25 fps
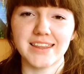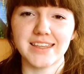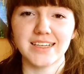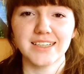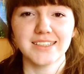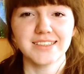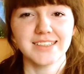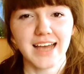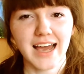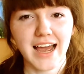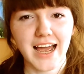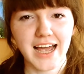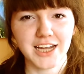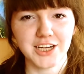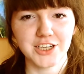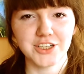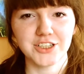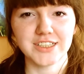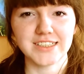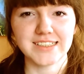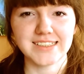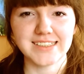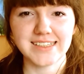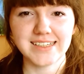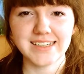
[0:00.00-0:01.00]
this
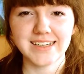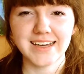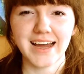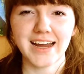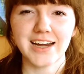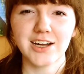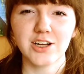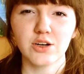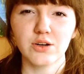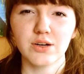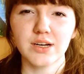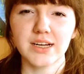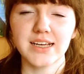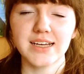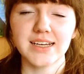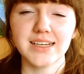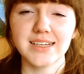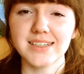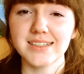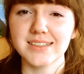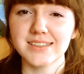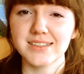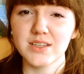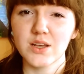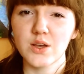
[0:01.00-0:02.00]
accuracy category
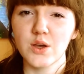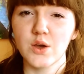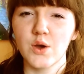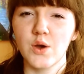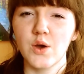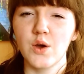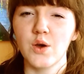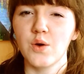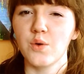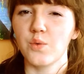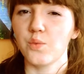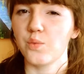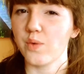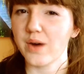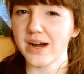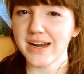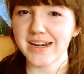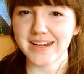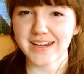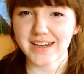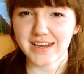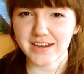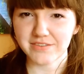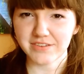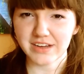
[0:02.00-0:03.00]
is what
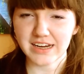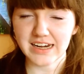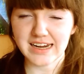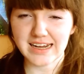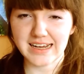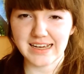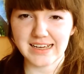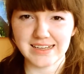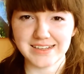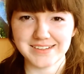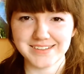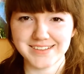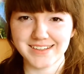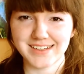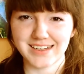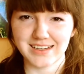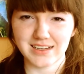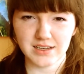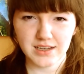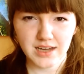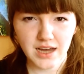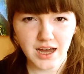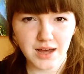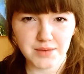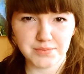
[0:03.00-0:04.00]
even is a
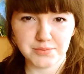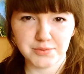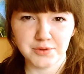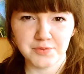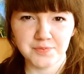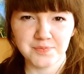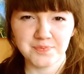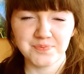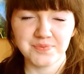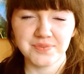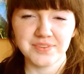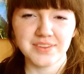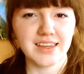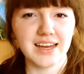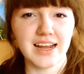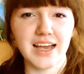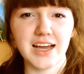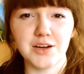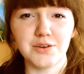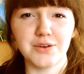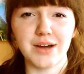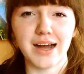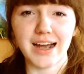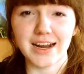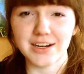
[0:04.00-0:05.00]
cup?
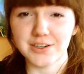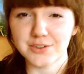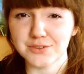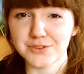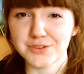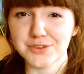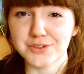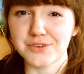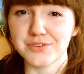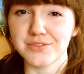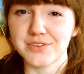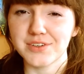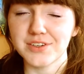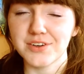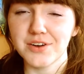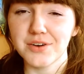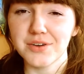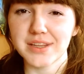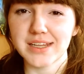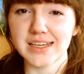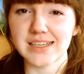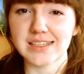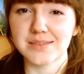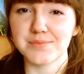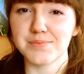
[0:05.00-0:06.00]
Now, I don't know if you
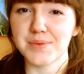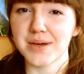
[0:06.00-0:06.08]
know this,